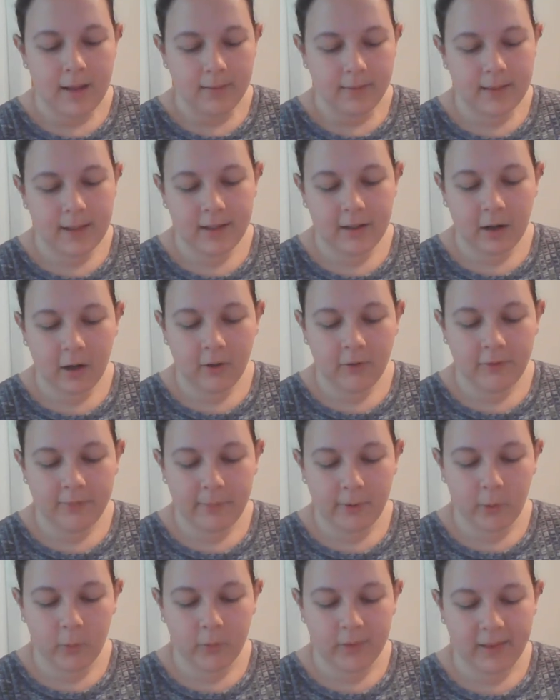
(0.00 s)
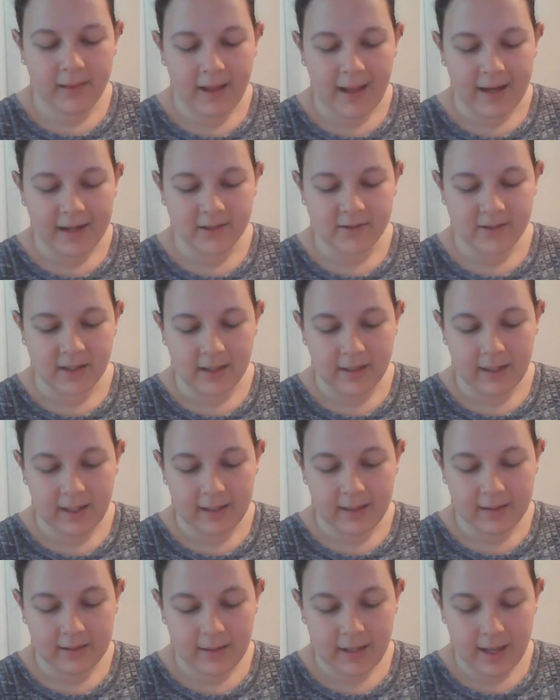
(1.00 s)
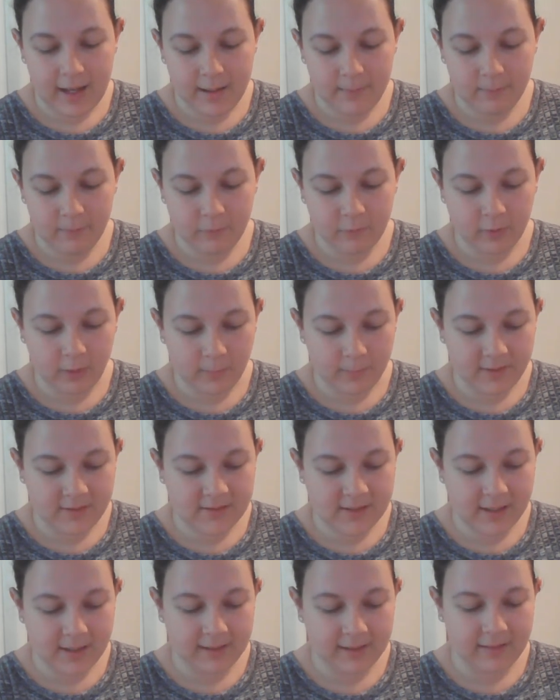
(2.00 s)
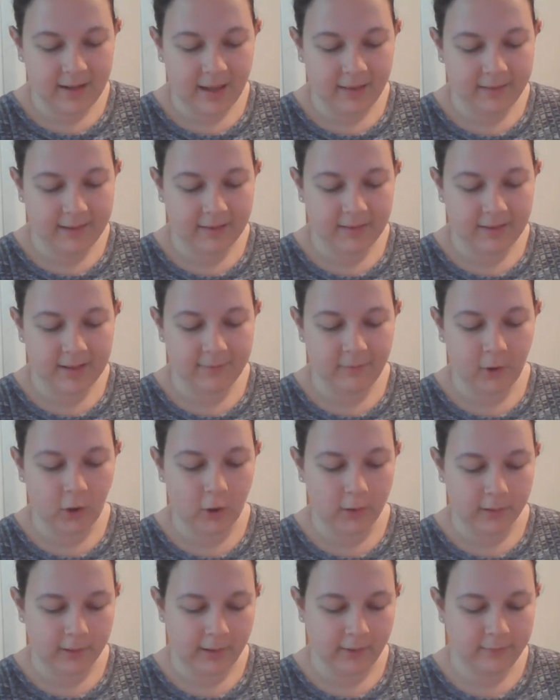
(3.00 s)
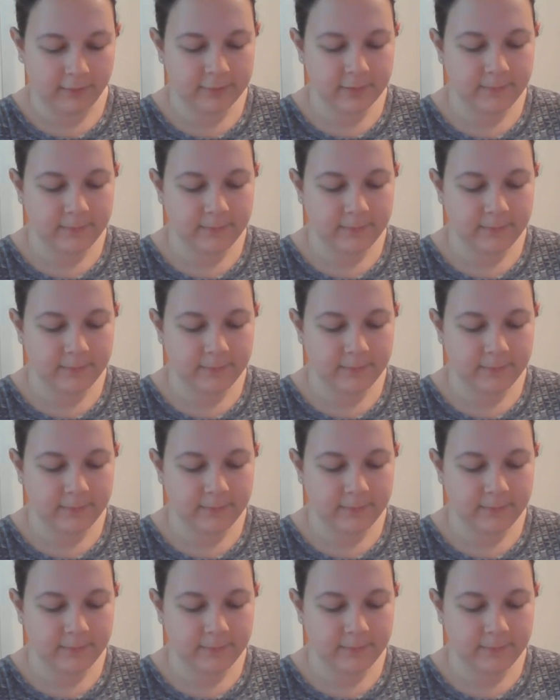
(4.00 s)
They all spoke with an accent and came from a city Tally had never heard of.